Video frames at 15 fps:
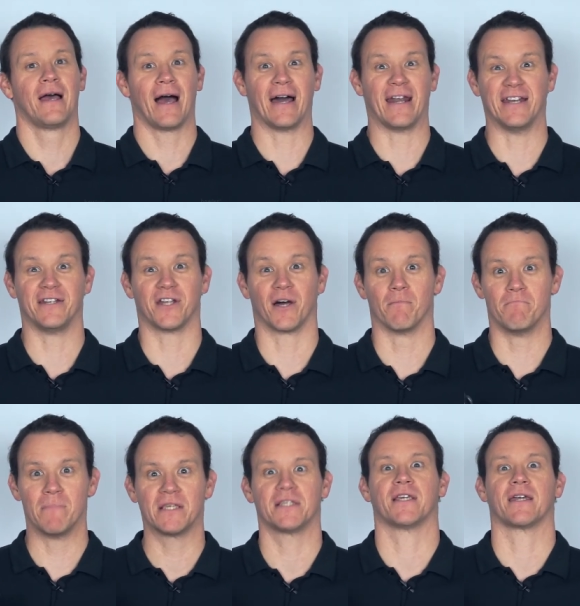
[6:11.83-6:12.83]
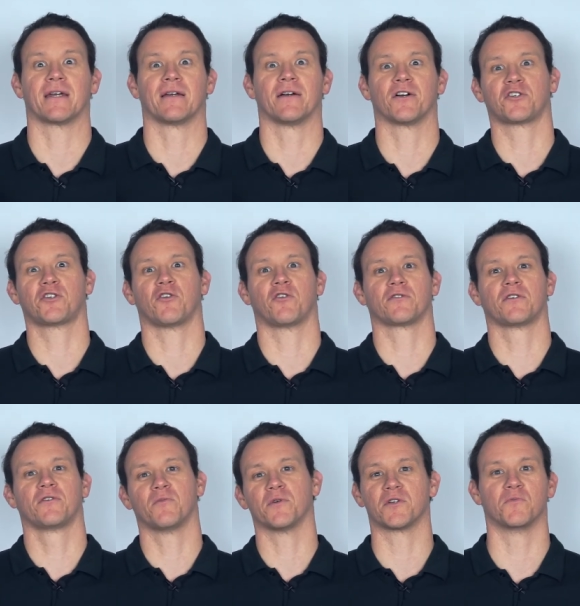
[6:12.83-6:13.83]
and end up missing a shot
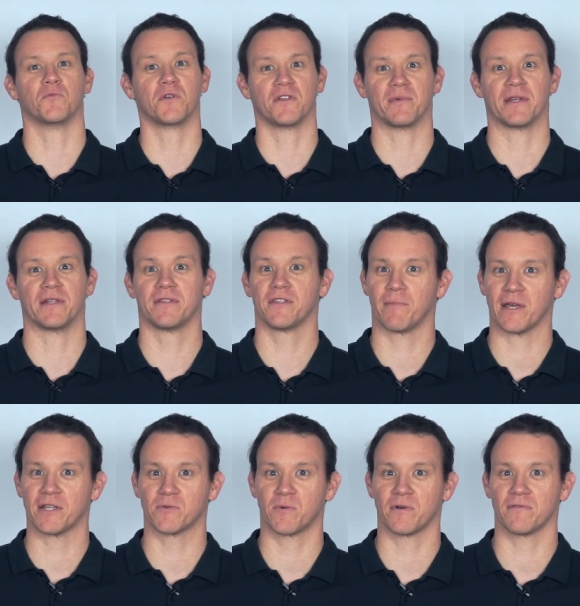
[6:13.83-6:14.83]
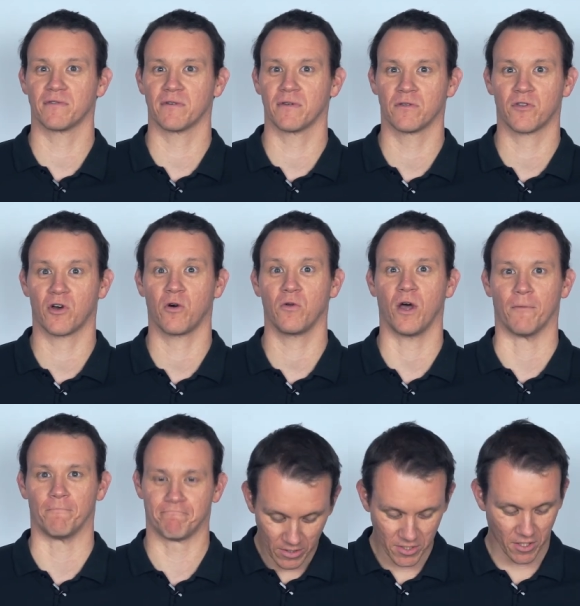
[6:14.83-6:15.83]
which would have been the best one of the, the whole lot.
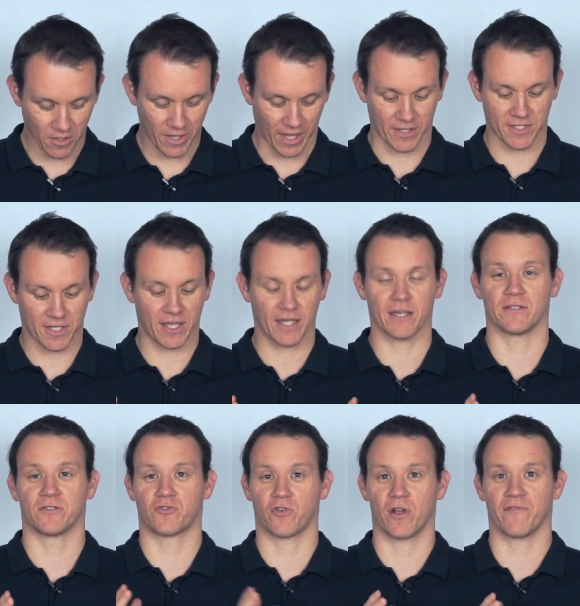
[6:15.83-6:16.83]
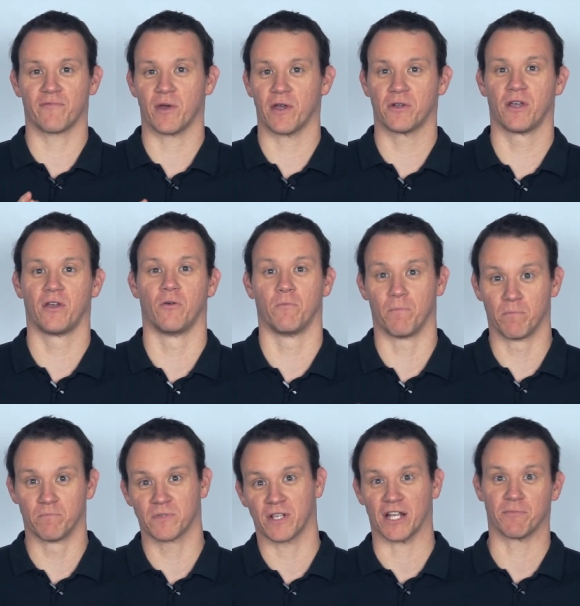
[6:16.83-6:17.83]
So yeah, stick it drive mode
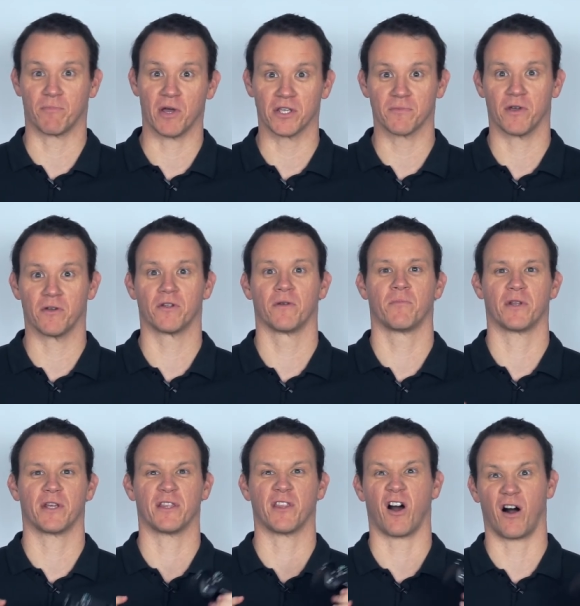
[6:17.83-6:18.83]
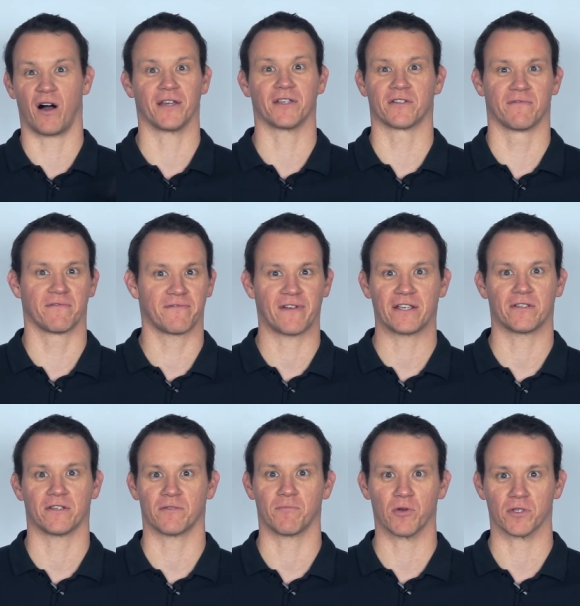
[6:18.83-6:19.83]
slash burst mode, put it in the highest,
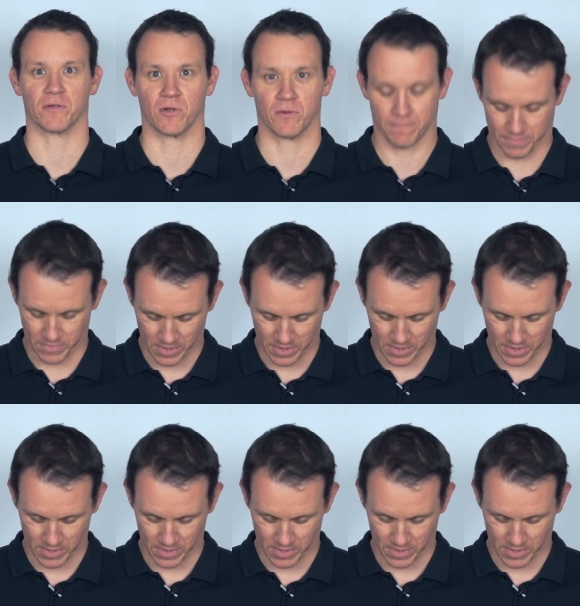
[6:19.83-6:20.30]
fastest possible.